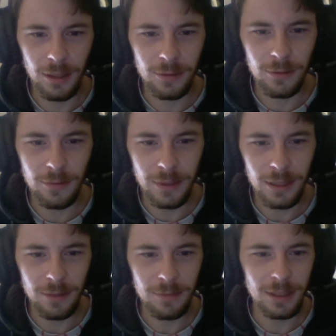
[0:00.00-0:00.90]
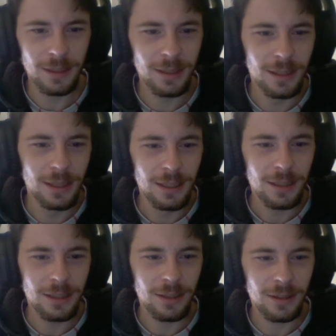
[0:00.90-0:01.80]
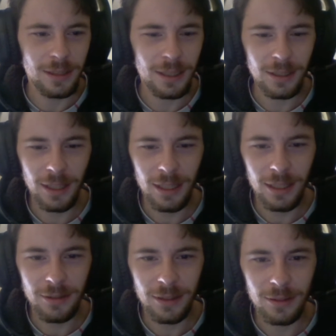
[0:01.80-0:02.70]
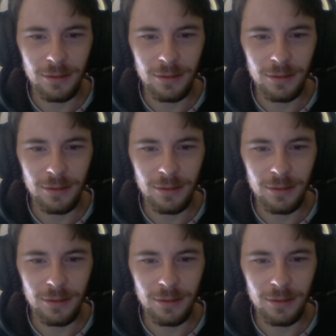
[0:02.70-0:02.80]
no, we dumb did it. She's gonna take our lives.